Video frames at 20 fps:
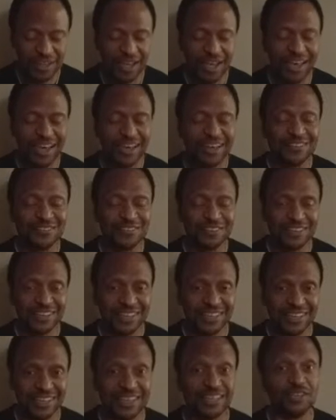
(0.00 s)
Excellent.
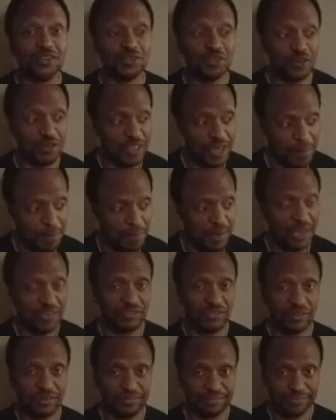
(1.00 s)
And you know that
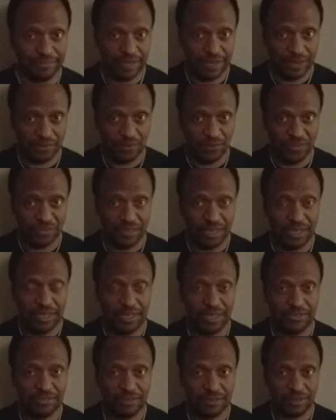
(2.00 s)
measure, like we said,
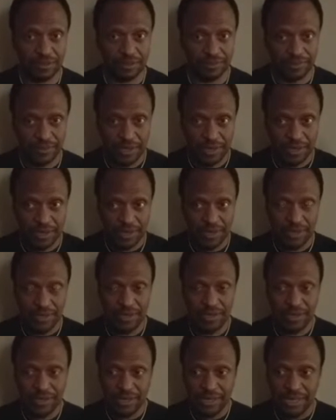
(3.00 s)
that's the
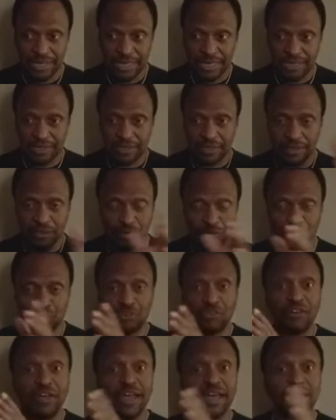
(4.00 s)
little
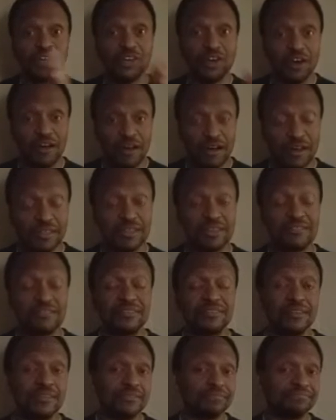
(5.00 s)
train car. That's
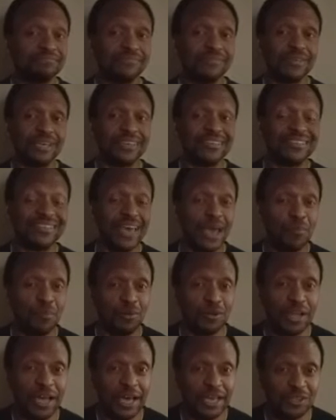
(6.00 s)
the
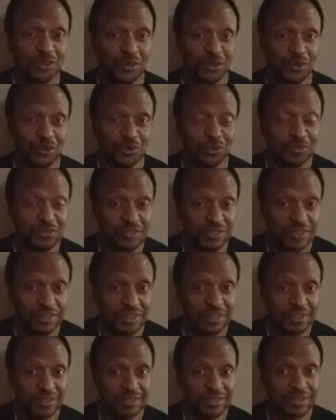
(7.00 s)
example I used.
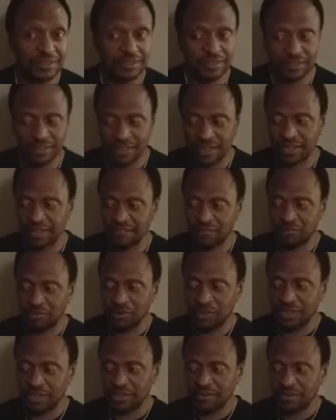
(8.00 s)
Think of
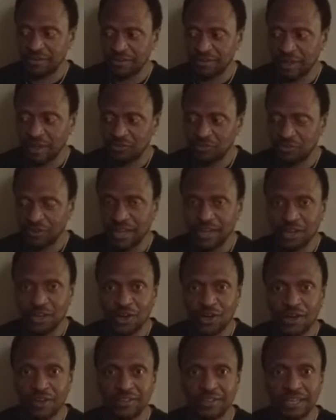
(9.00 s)
putting a train
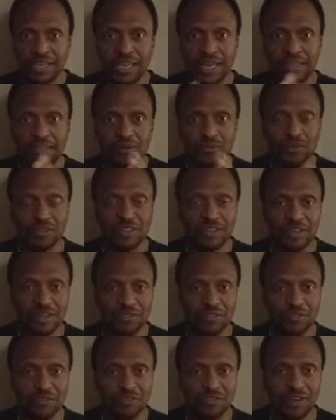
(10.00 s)
car together with
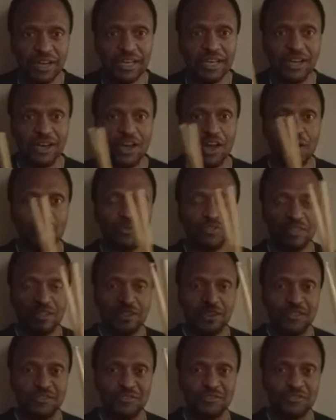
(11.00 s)
another train car with
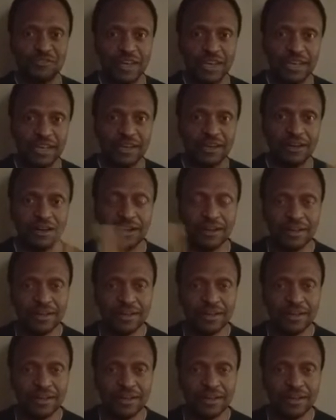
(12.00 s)
another train car.